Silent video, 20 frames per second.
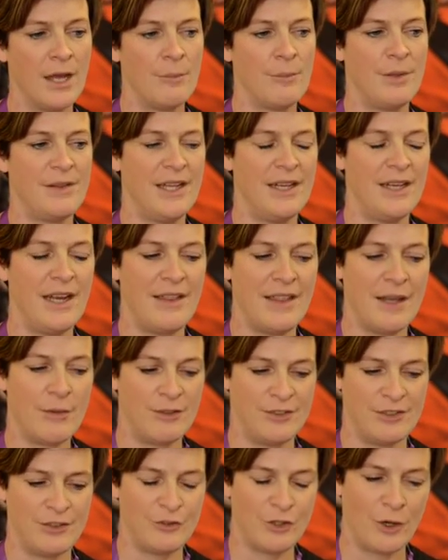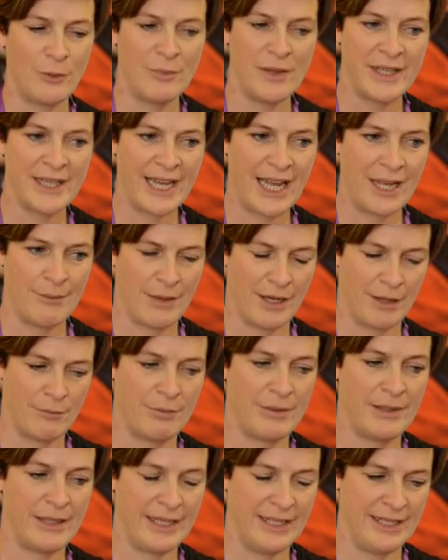But then there was a job that came up
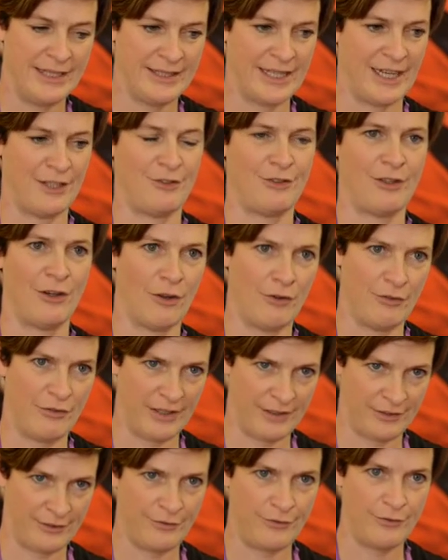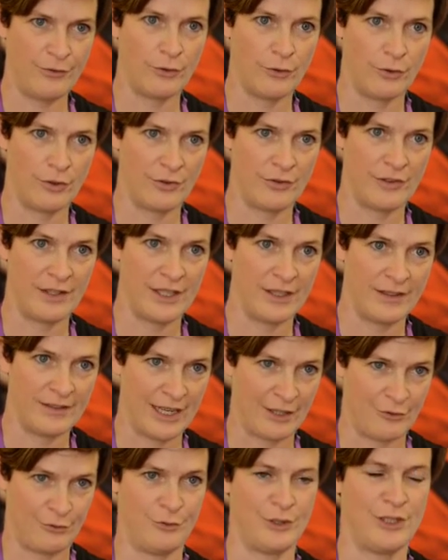in national office for the
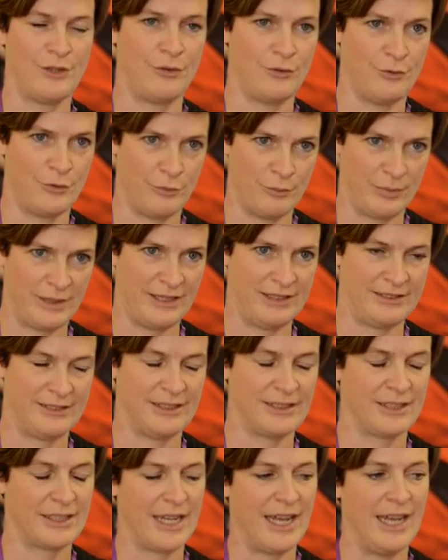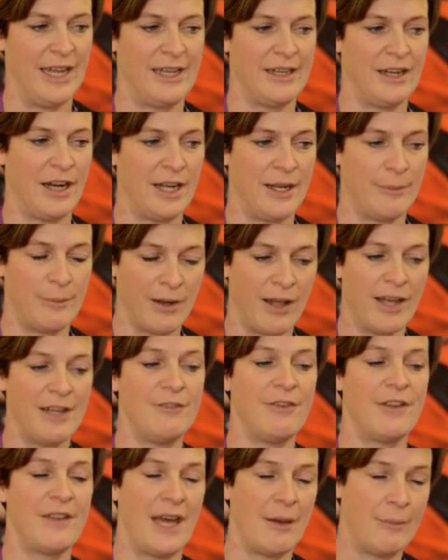national uniform person, and I applied
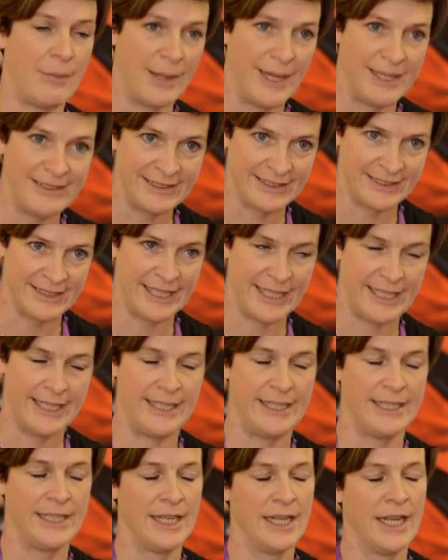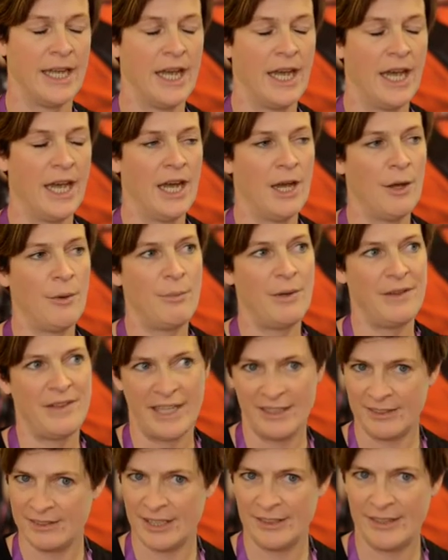for that, but I didn't get it. But
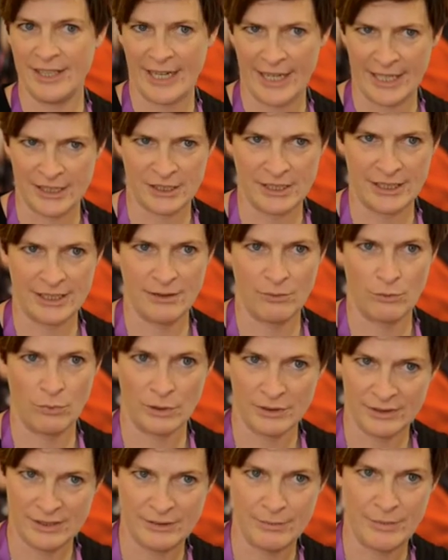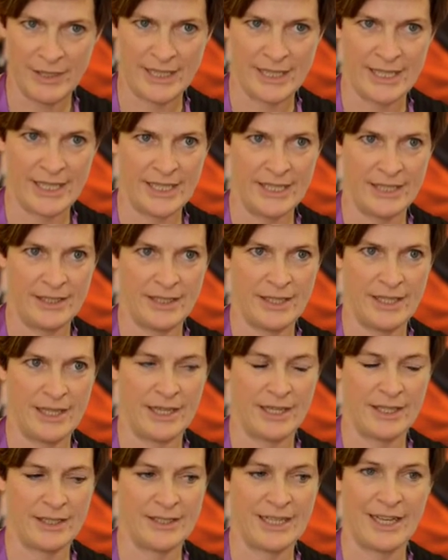they said they actually wanted me in
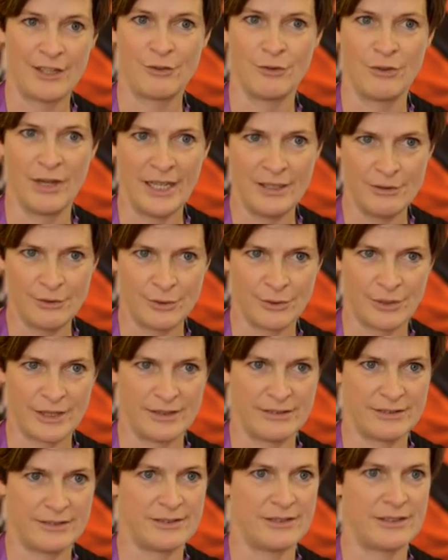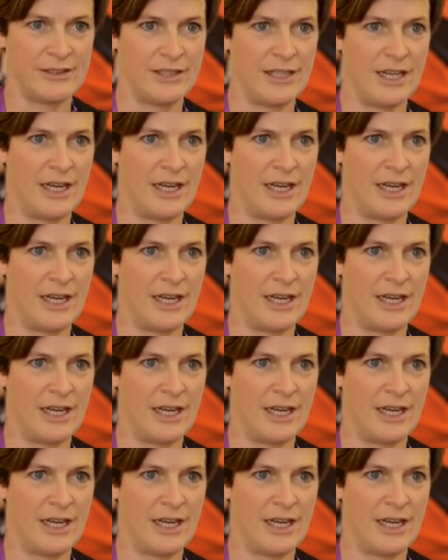national headquarters.